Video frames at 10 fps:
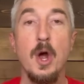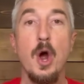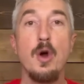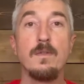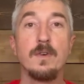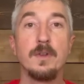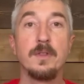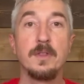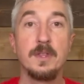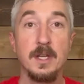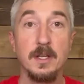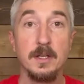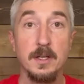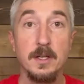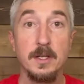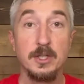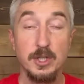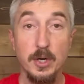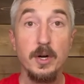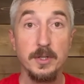over the
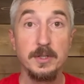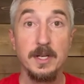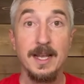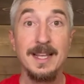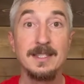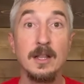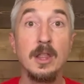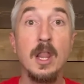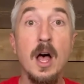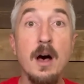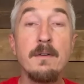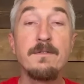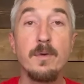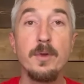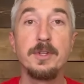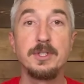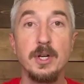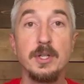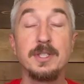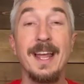church, his love for the
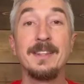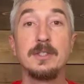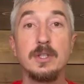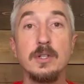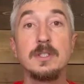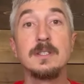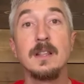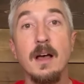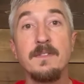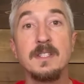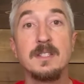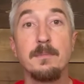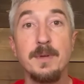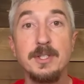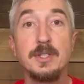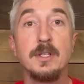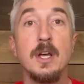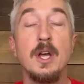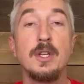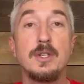church, and the church's loving
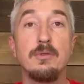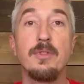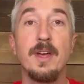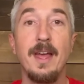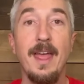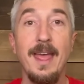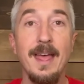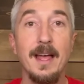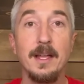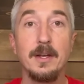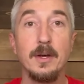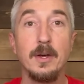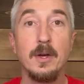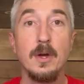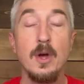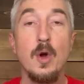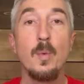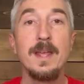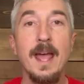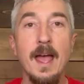submission to the head.
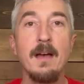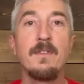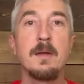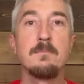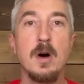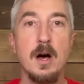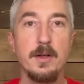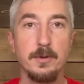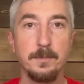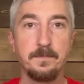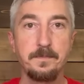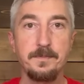We have a model,